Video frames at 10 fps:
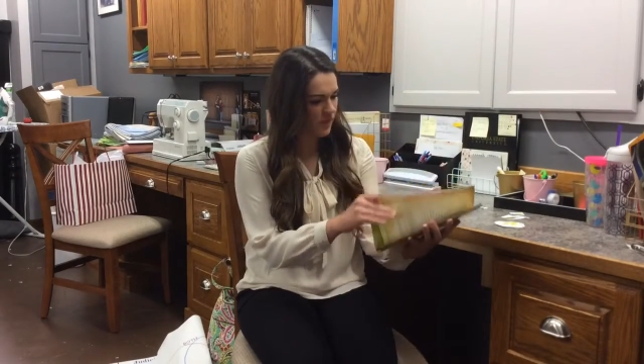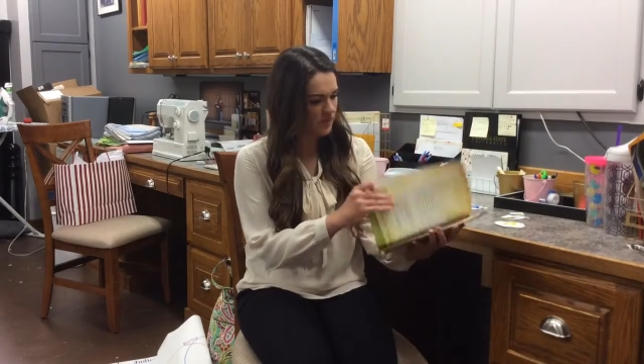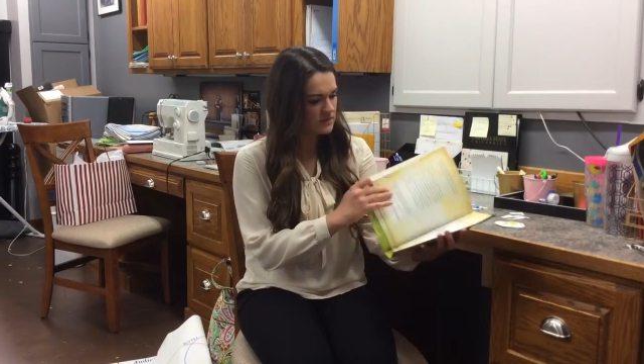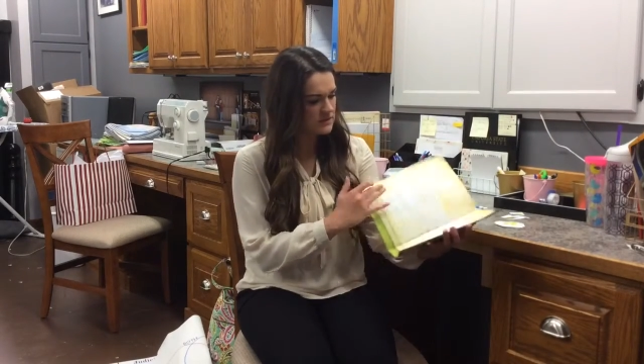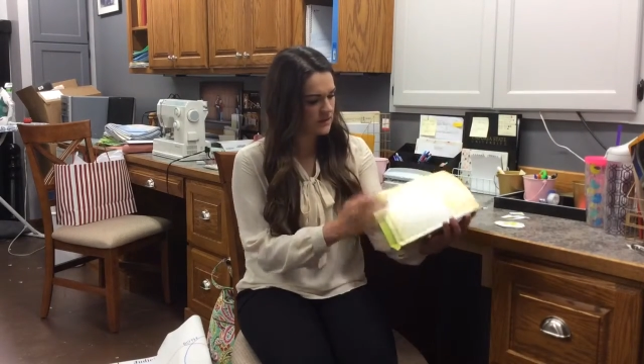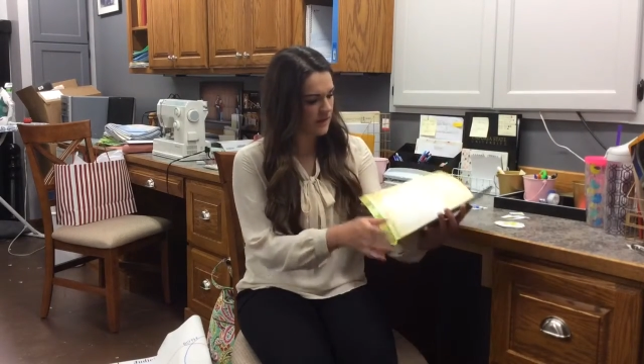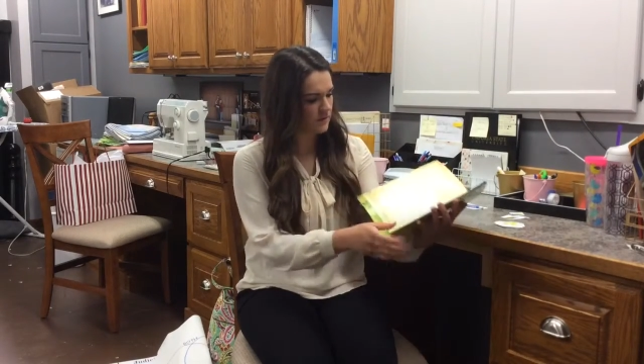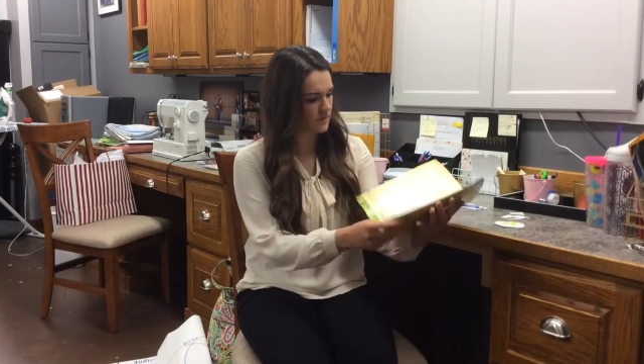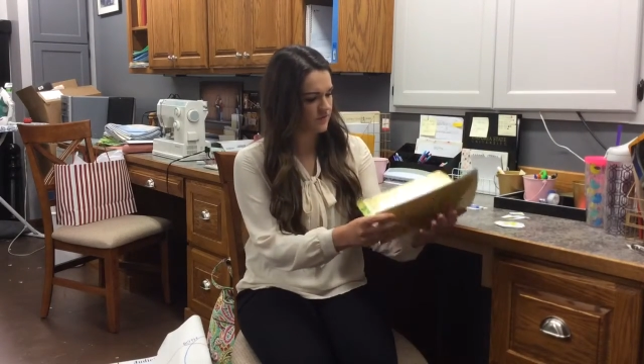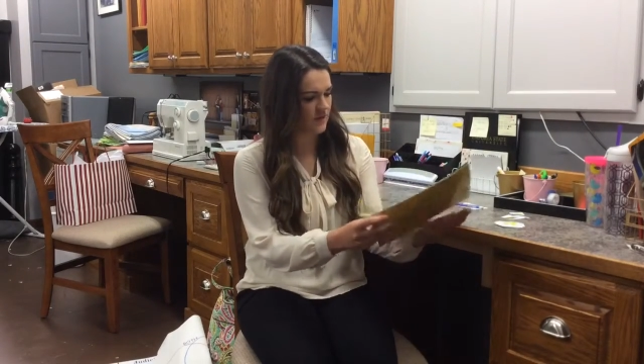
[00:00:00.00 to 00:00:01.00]
Let's look at
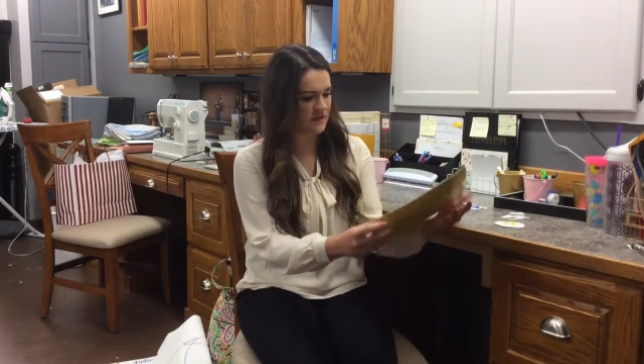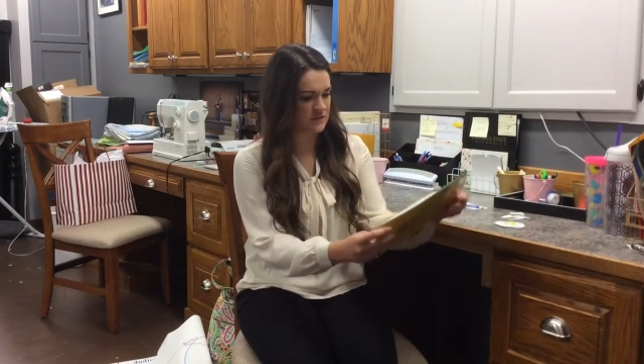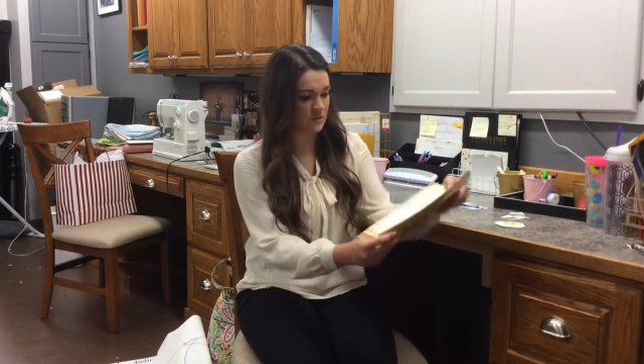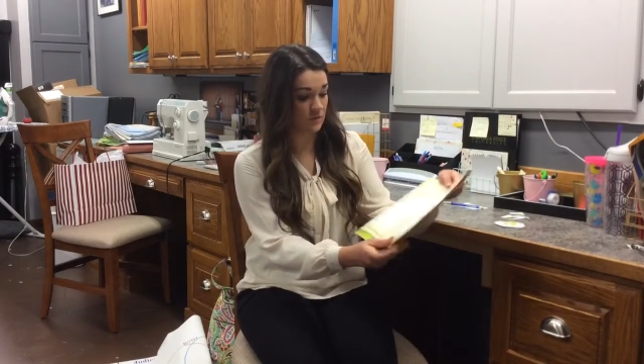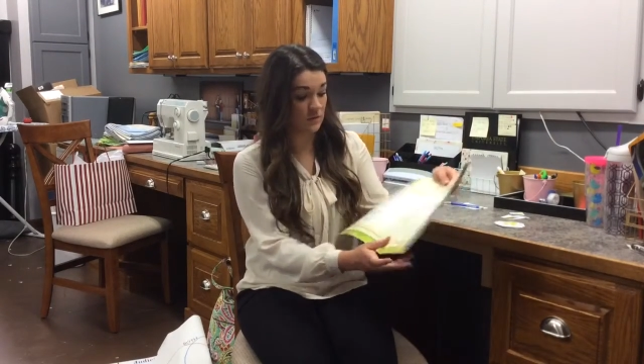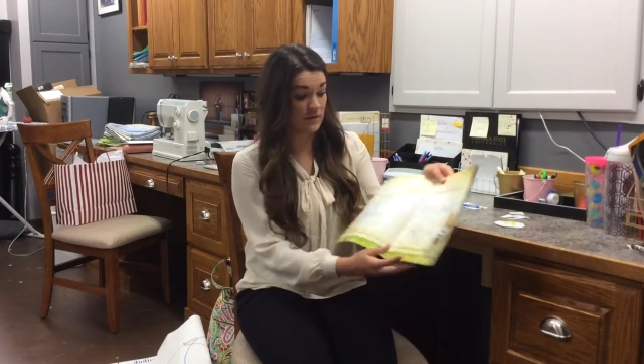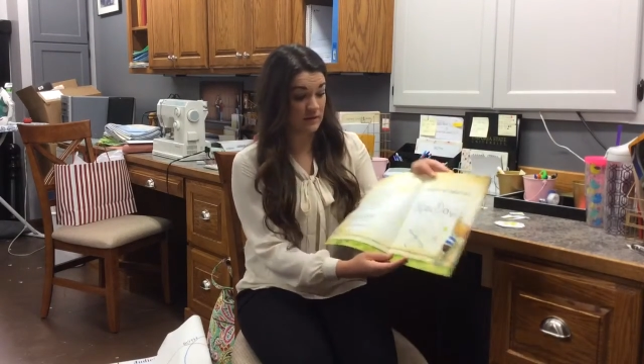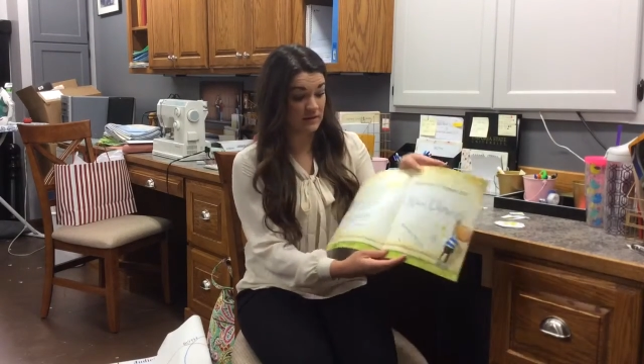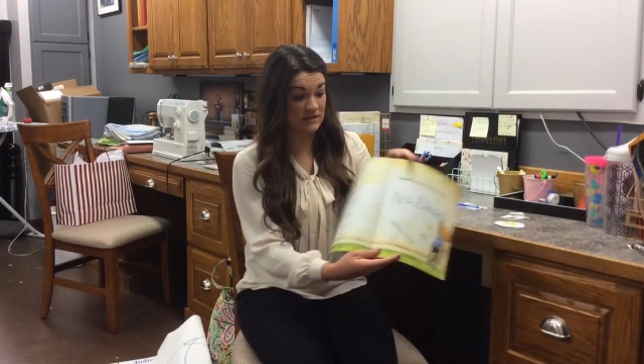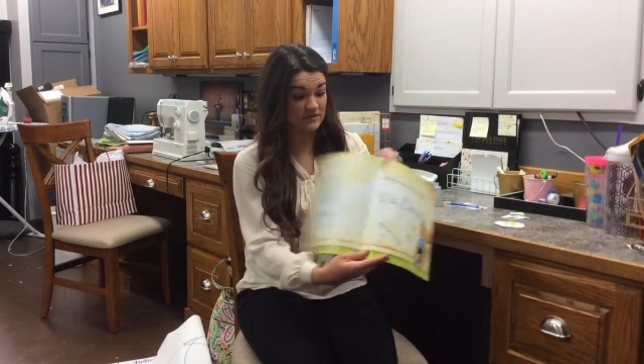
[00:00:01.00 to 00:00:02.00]
it real fast. Well, look
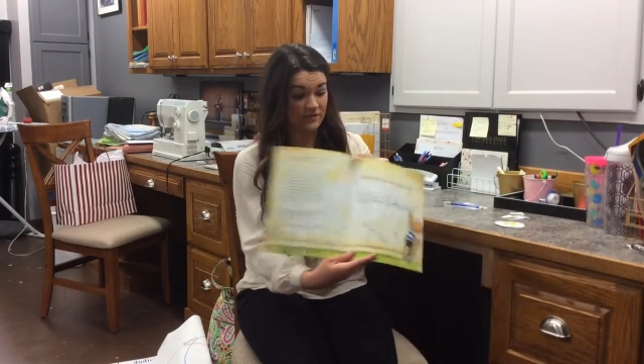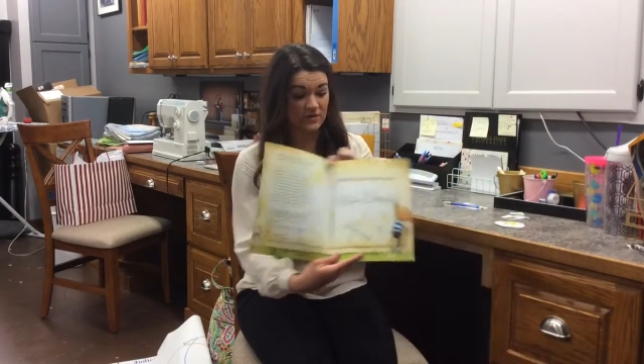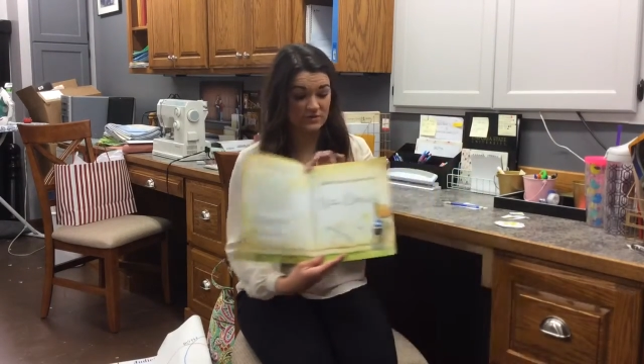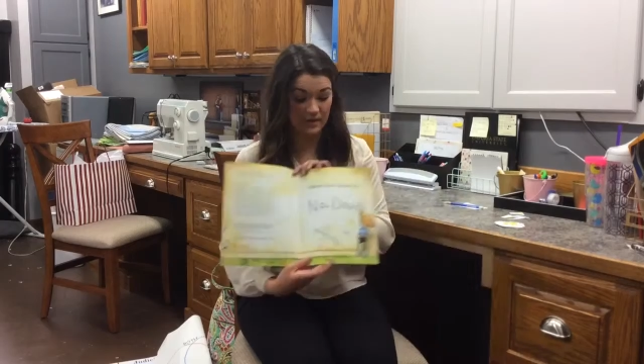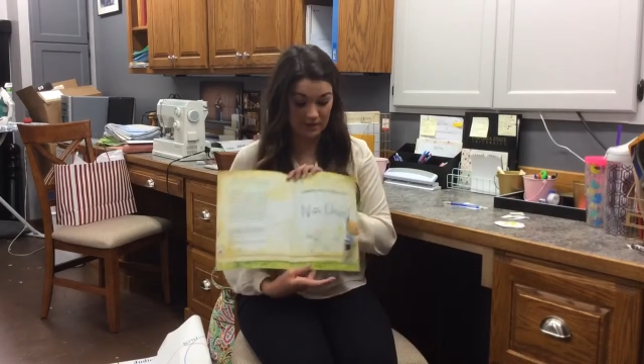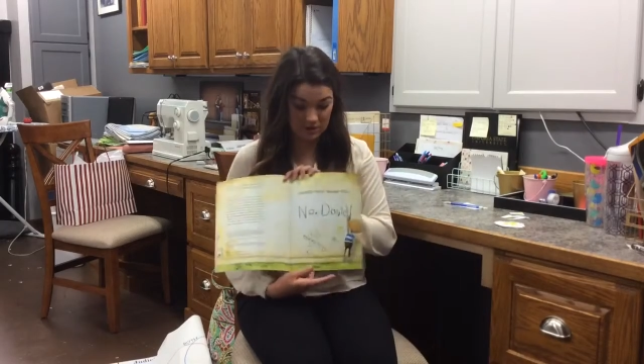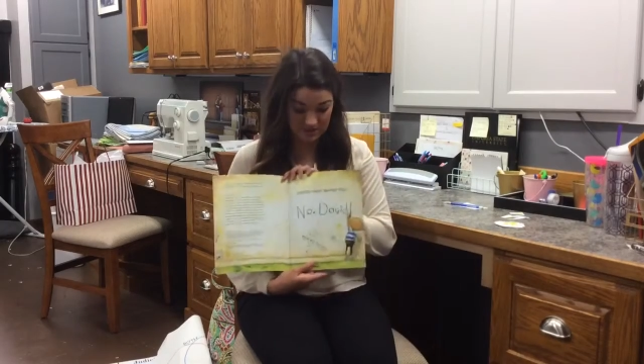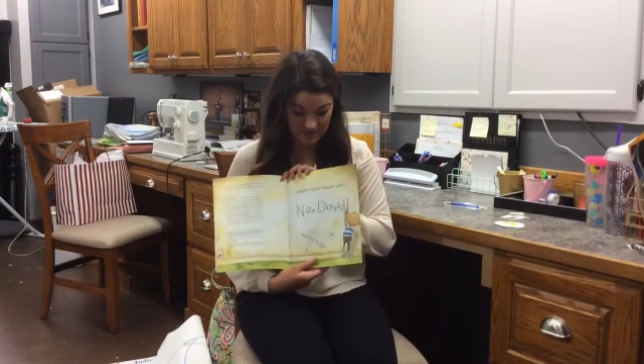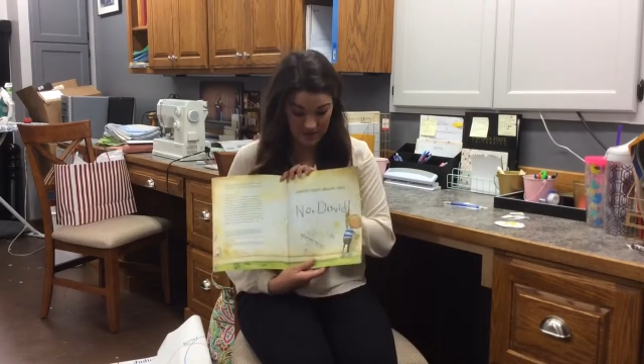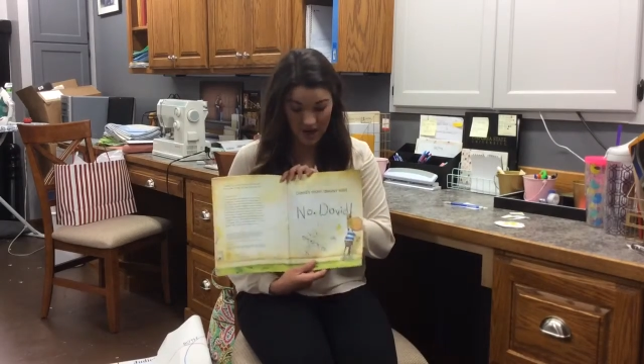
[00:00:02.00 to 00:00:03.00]
at this first page.
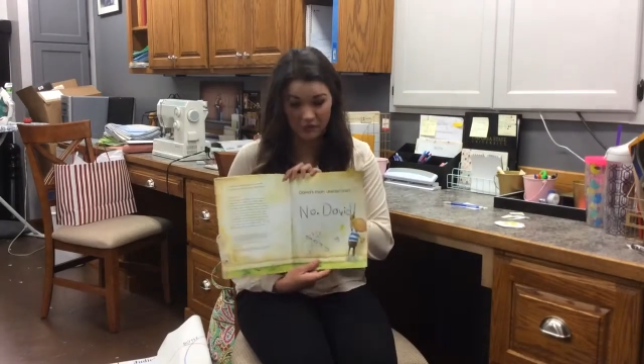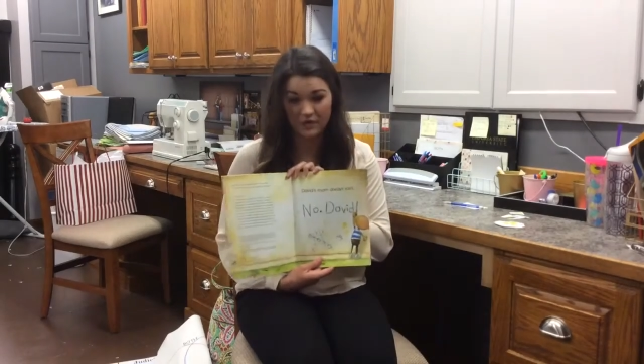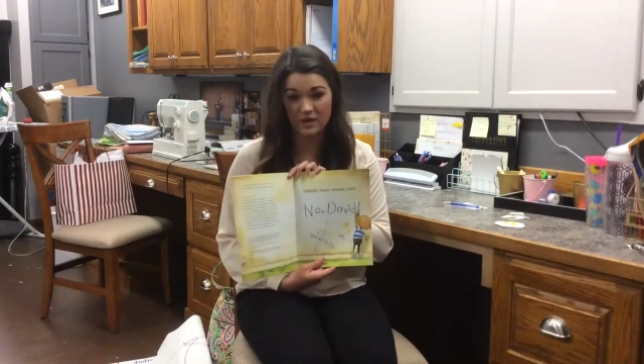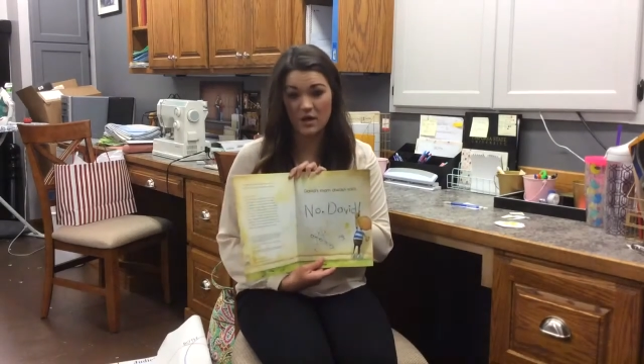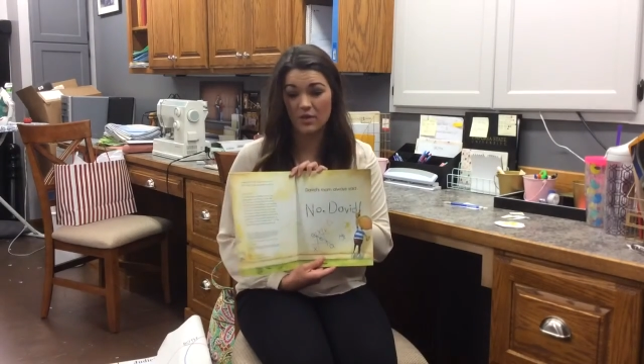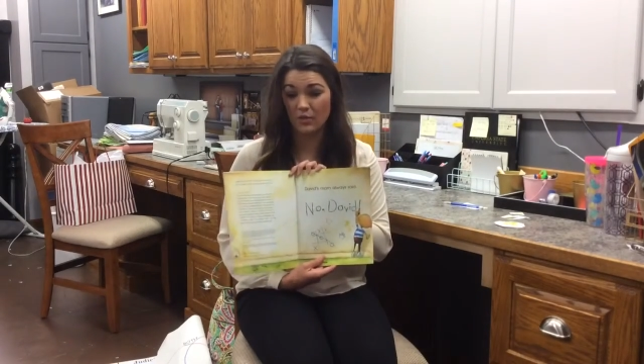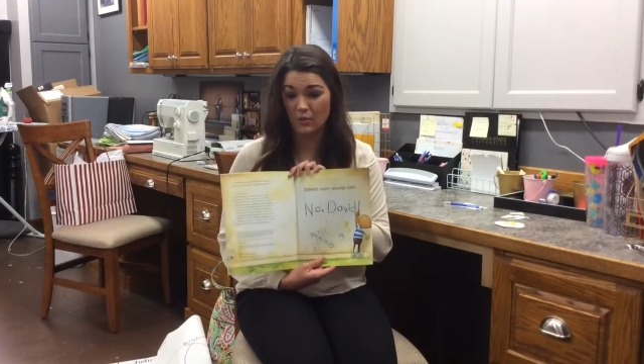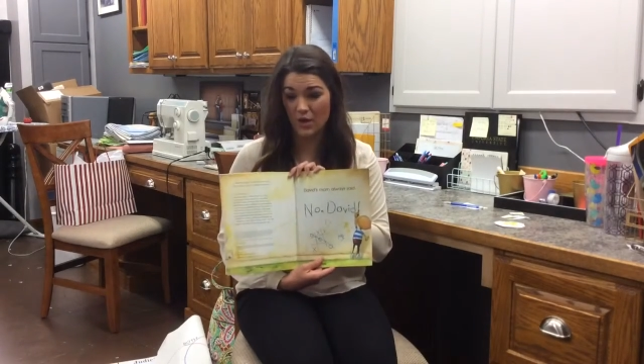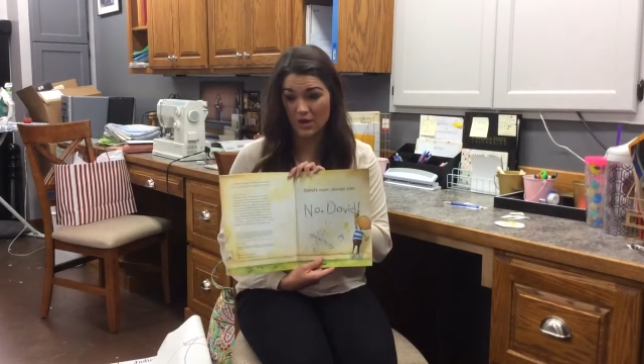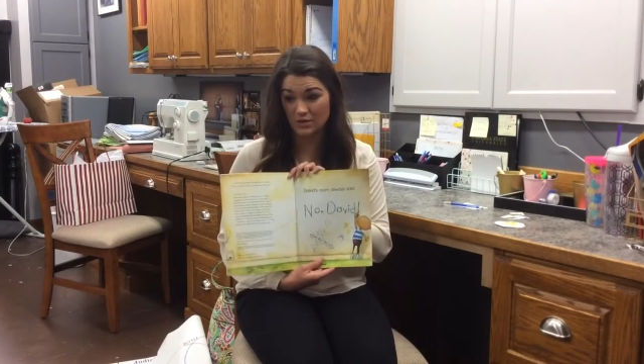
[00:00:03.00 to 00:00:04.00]
He's coloring on the
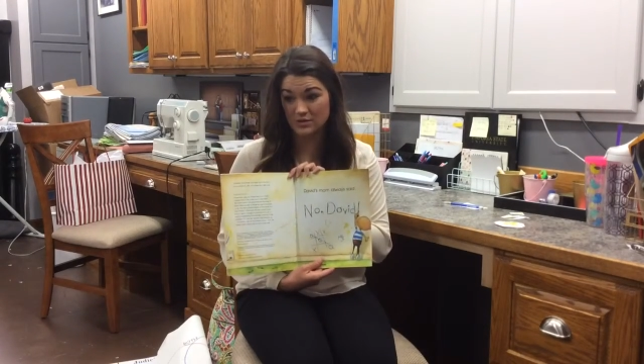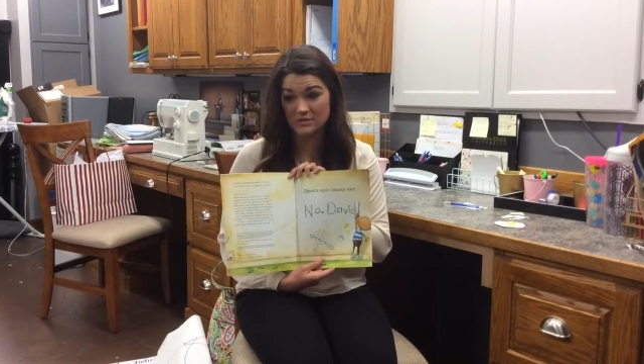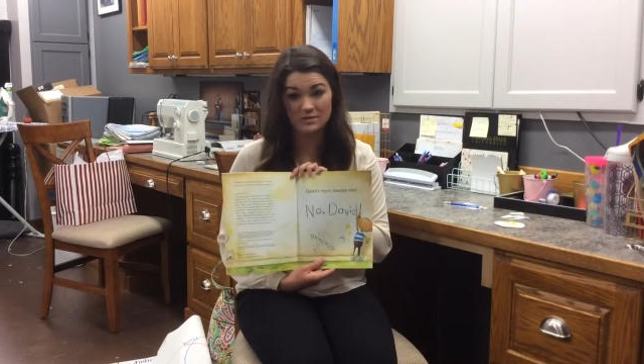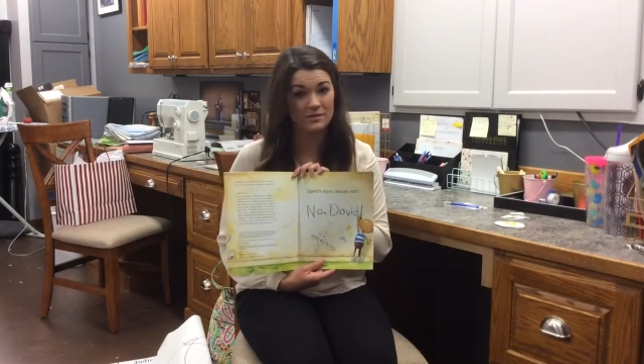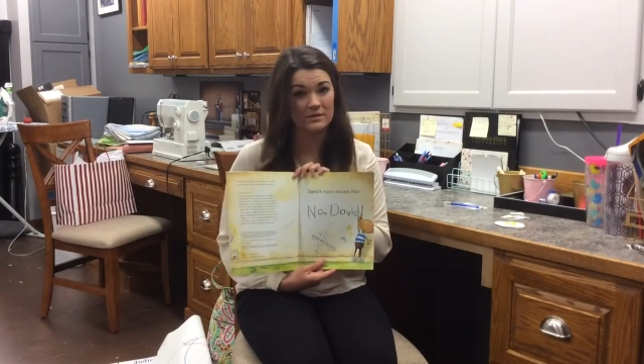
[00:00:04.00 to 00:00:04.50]
walls.